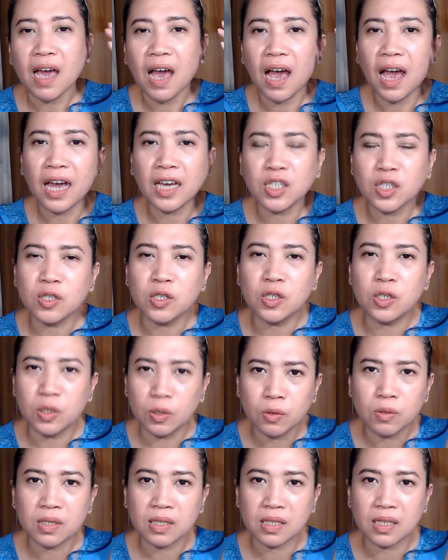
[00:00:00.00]
I should
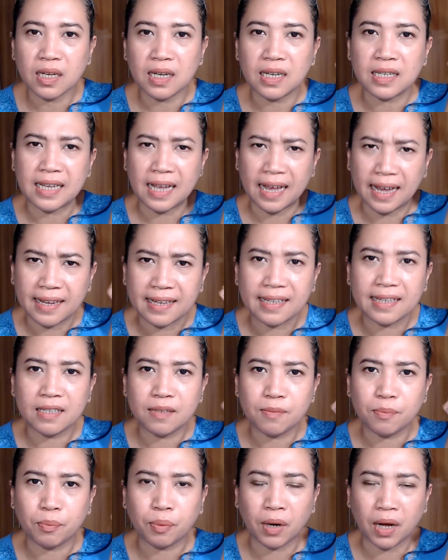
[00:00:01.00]
use an eyelid
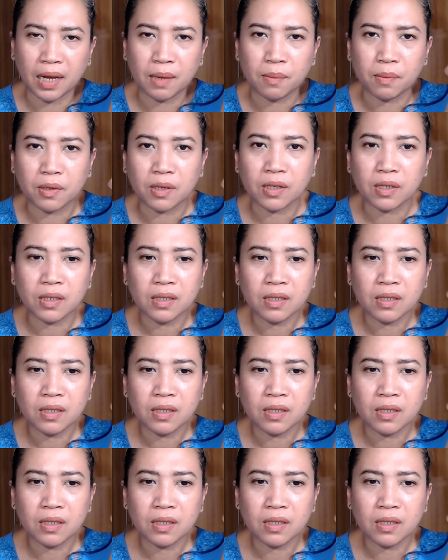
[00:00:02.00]
primer,